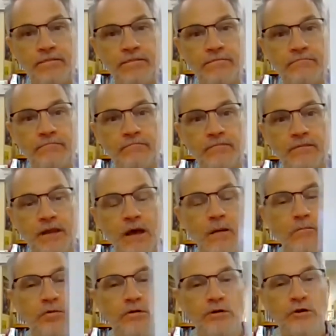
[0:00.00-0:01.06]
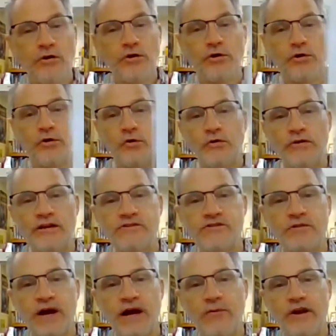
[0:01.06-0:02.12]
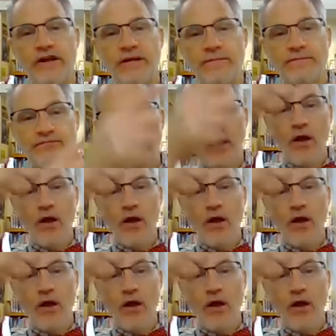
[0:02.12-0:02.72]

Blue. Blue. Let's try. Ready?